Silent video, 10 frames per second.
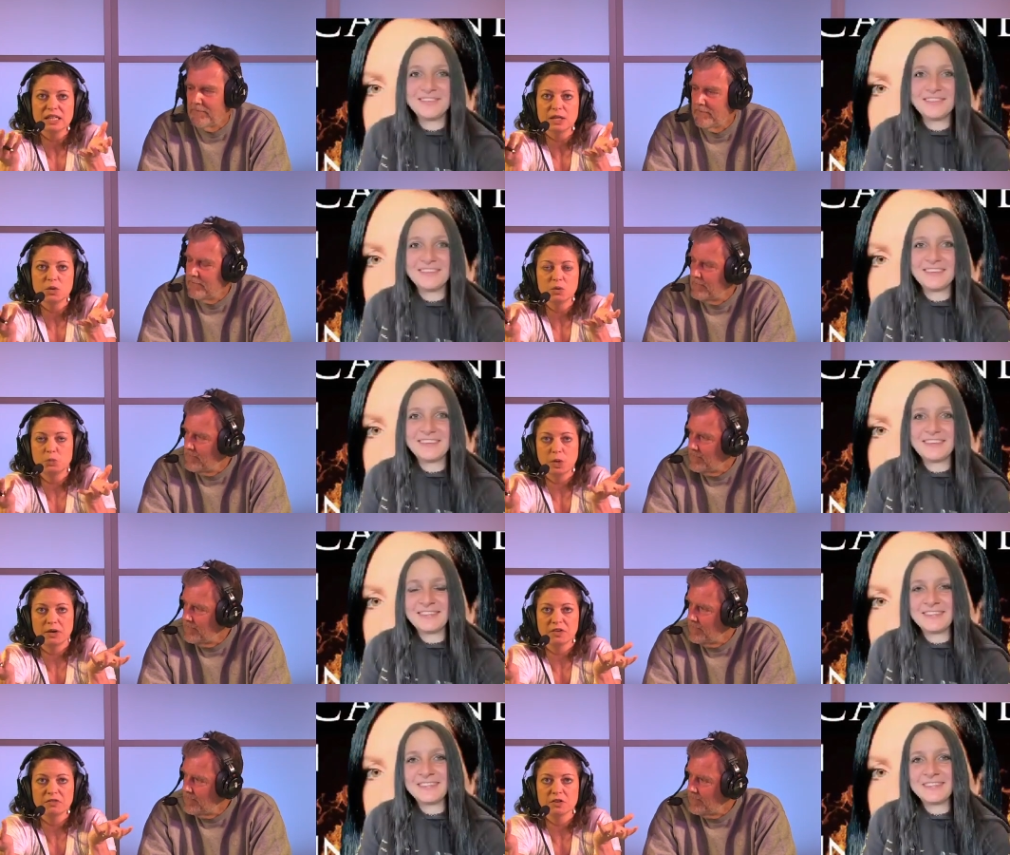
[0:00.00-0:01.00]
Speaker 1: that like
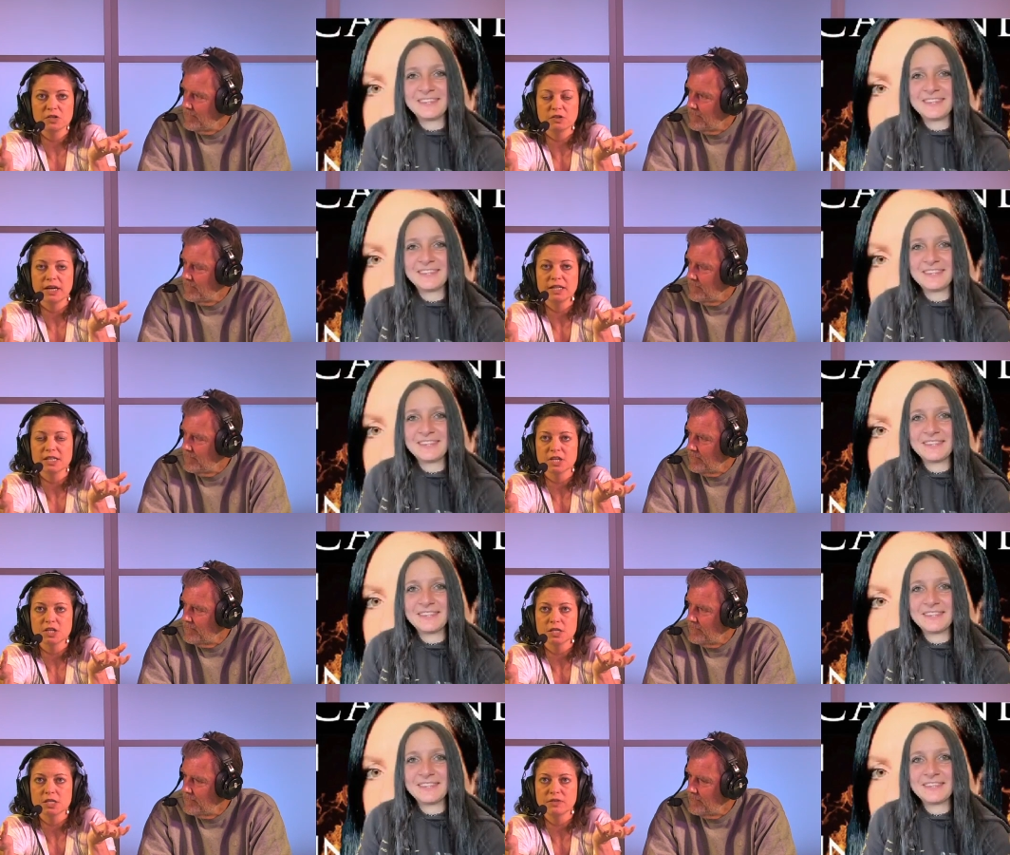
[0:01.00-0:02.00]
one of your first
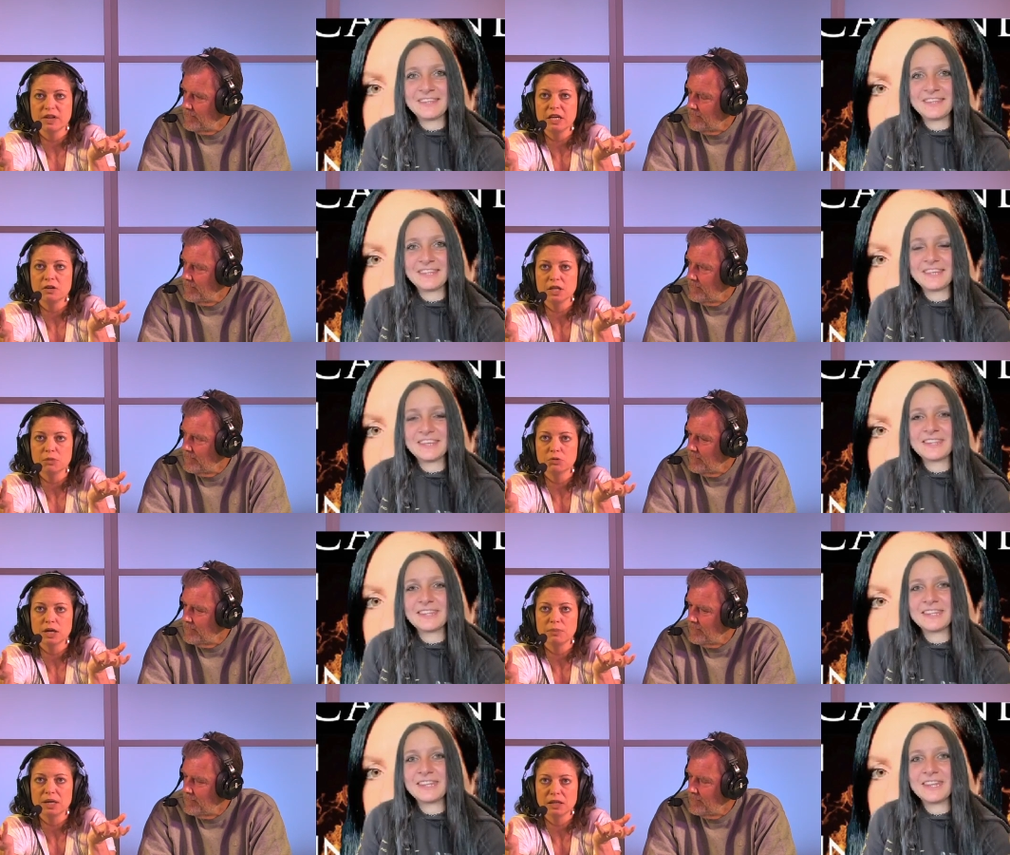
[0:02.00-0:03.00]
training sessions, the video that
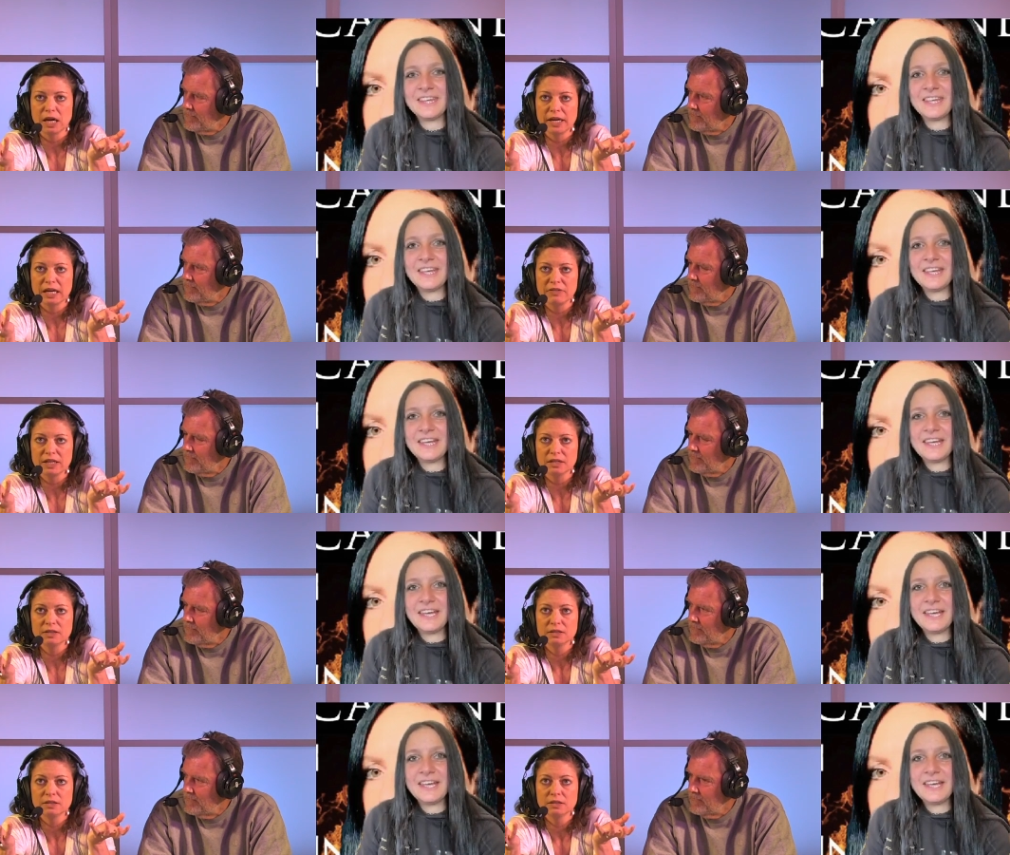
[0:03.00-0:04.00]
you put up online of
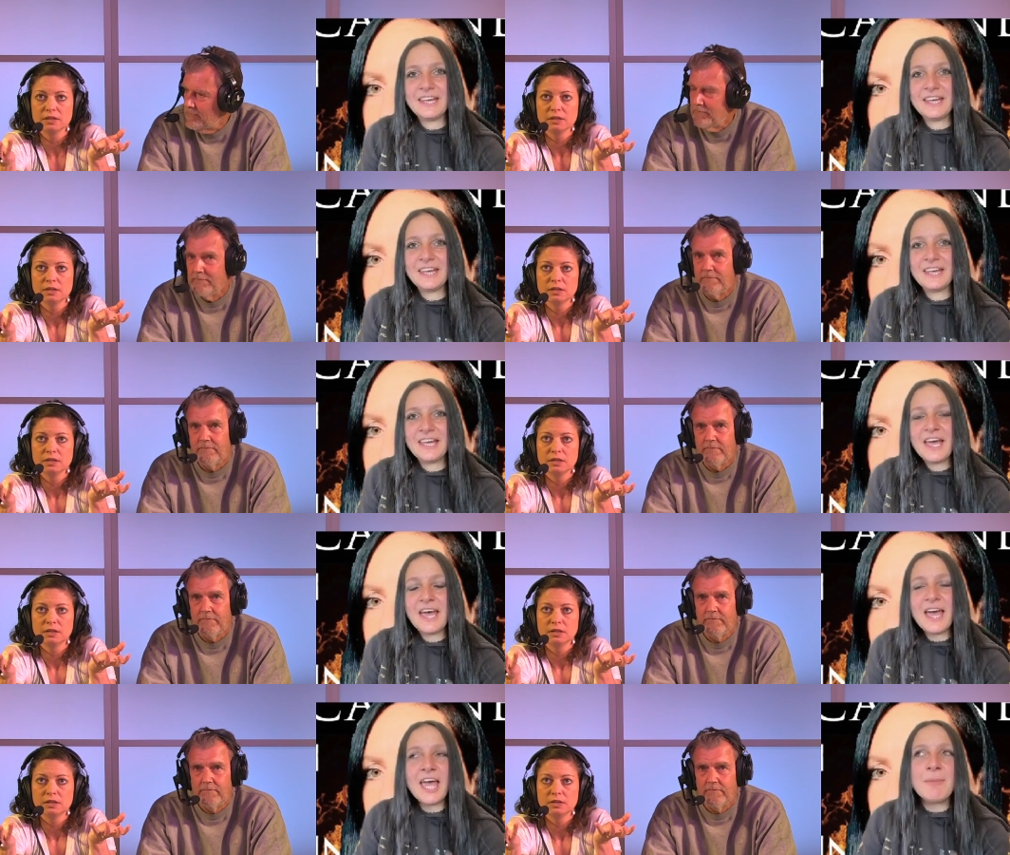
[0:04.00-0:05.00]
it?
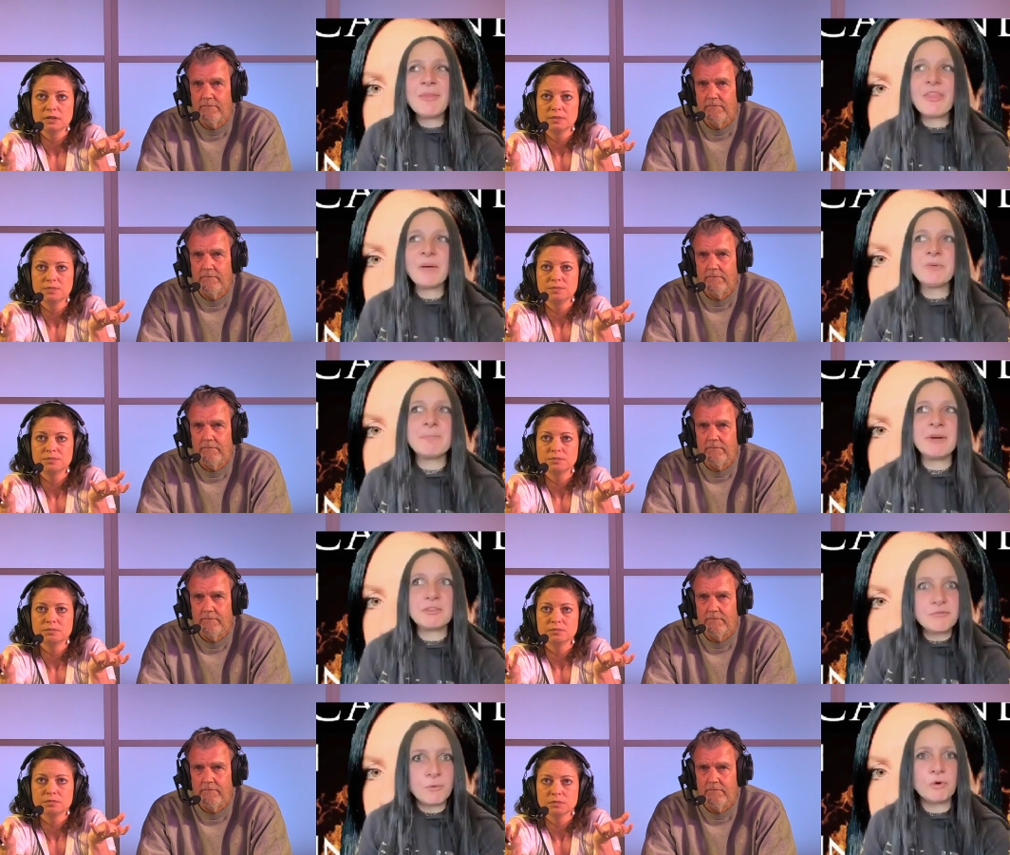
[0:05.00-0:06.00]
Speaker 2: Um, that was about the
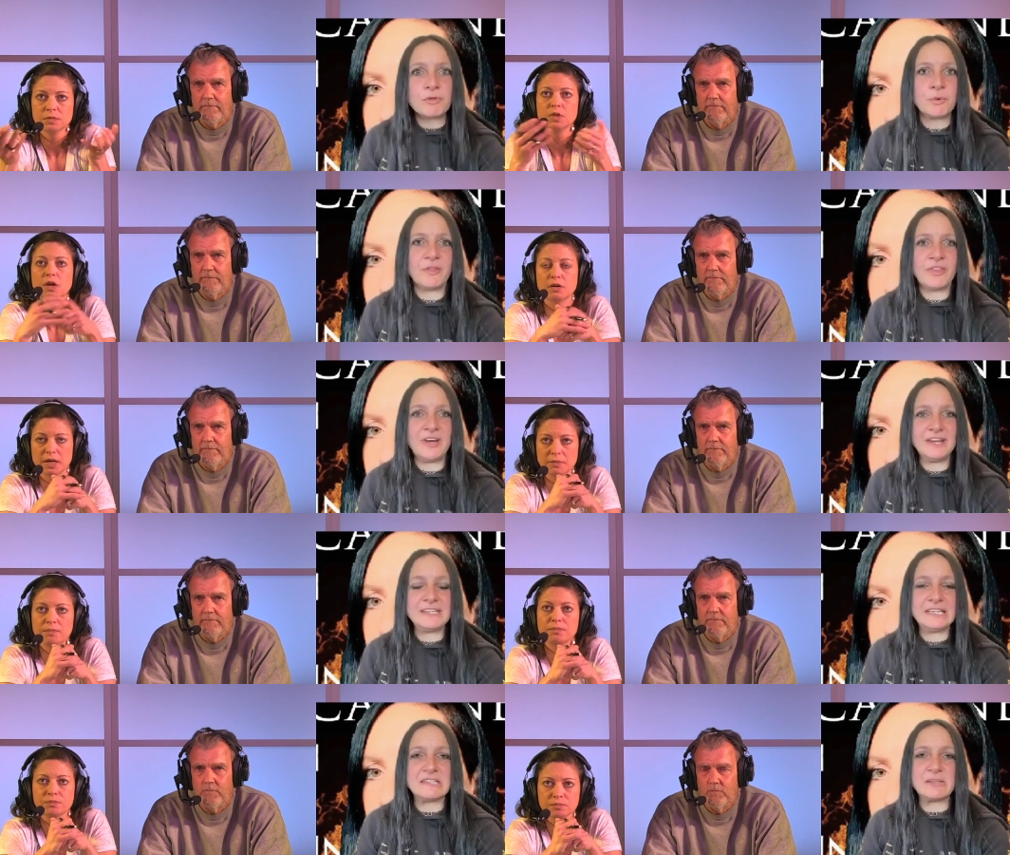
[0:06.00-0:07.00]
fourth one that I
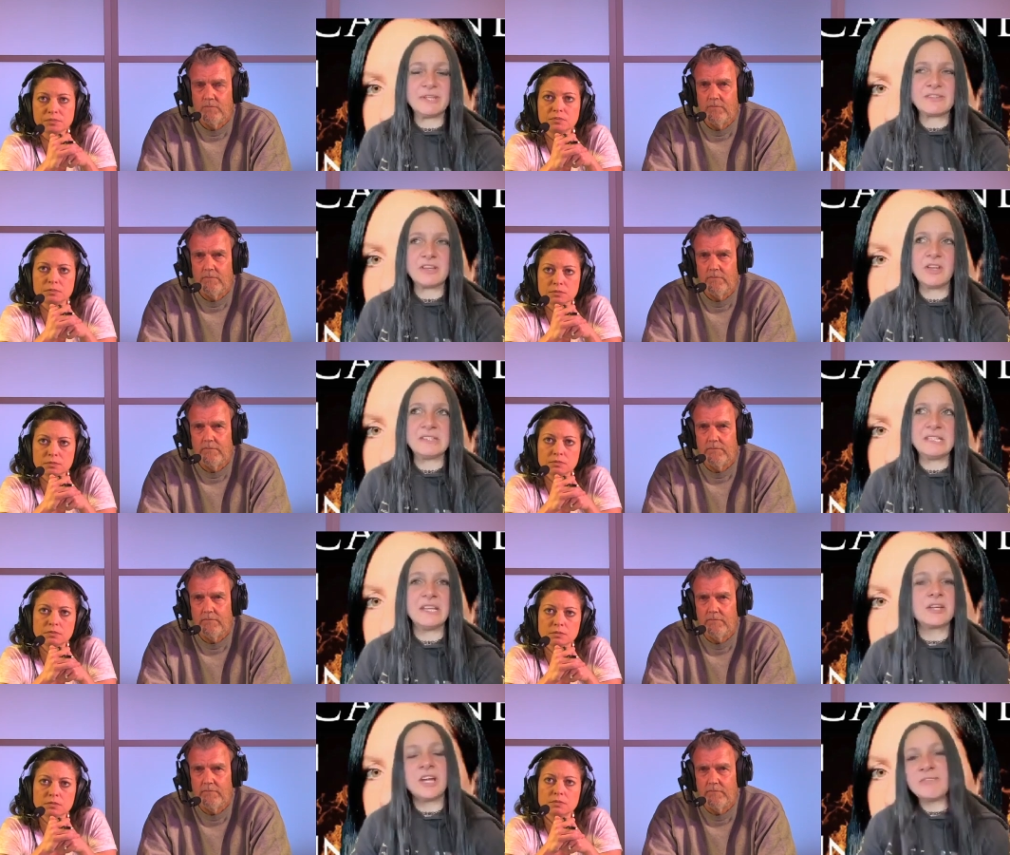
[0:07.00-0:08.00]
okay. did. So I
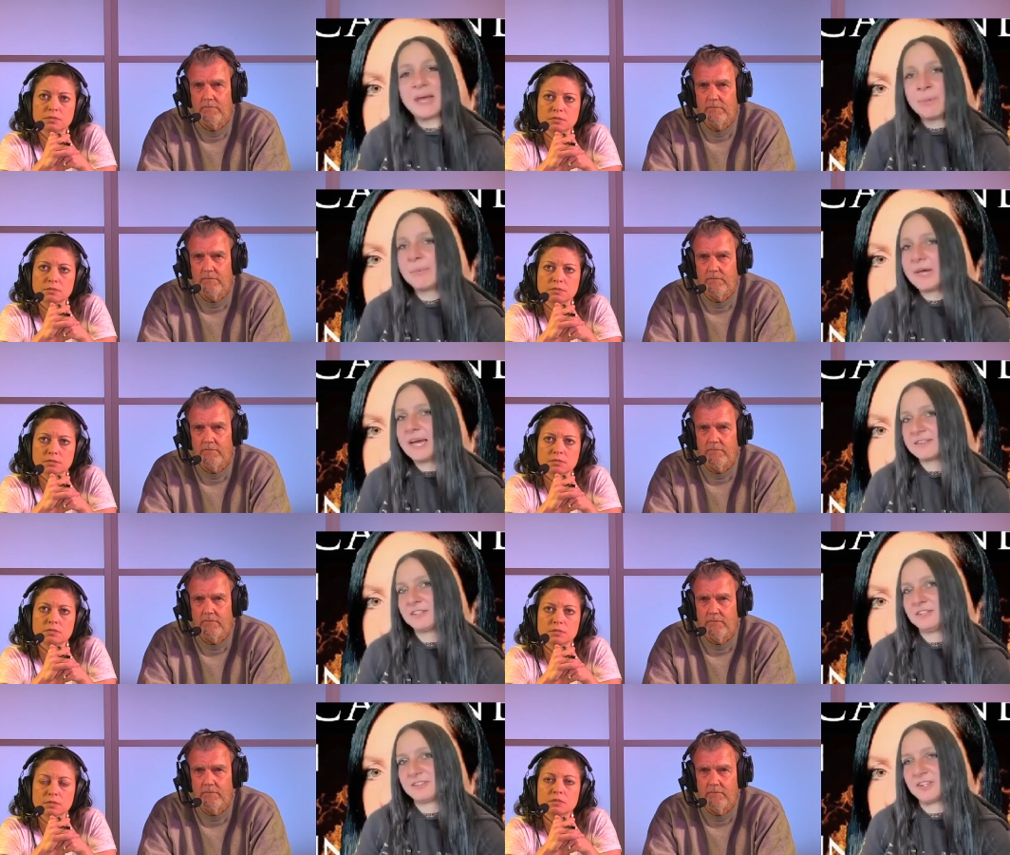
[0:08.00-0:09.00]
started, it kind of happened by
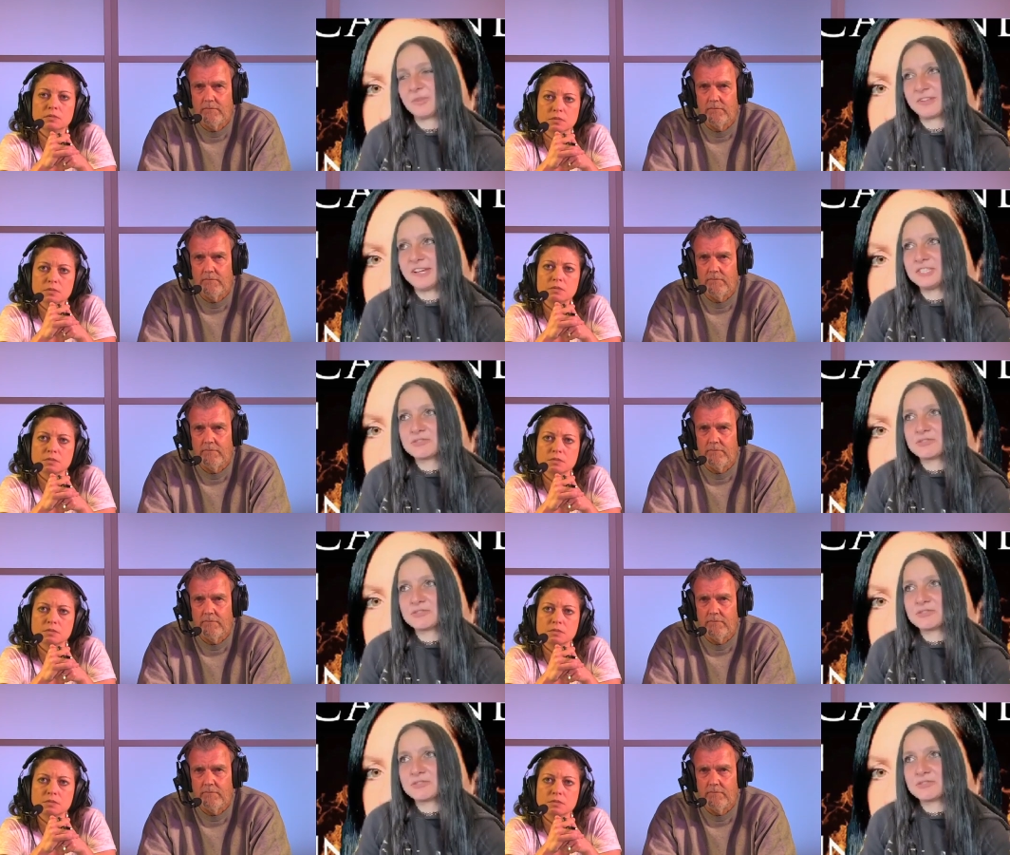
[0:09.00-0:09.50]
accident to start with. I was